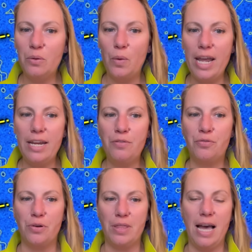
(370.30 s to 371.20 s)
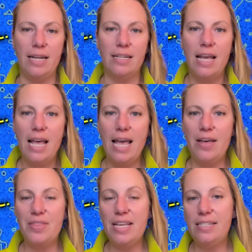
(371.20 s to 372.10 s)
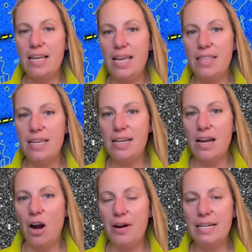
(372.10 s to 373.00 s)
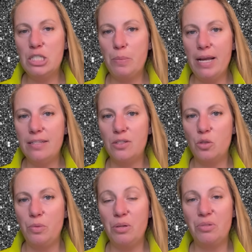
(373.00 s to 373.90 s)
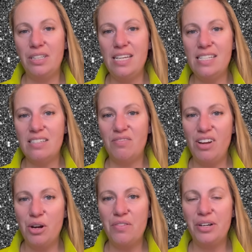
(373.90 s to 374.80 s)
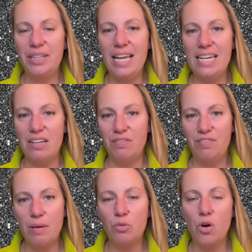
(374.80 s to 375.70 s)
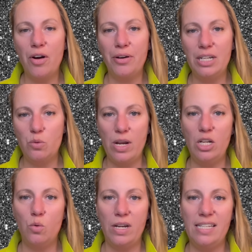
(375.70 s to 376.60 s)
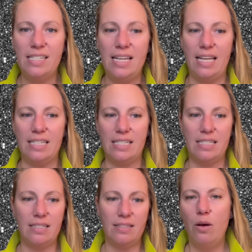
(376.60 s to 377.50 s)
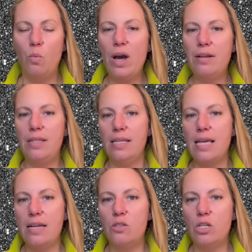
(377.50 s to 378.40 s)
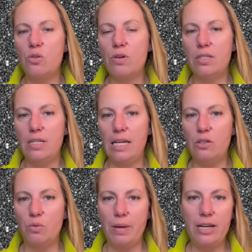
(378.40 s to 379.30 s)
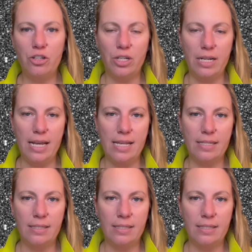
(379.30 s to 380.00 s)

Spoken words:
waiting for that. And they say they are expected to be released very, very late in February 2026. One thing that is interesting to mention is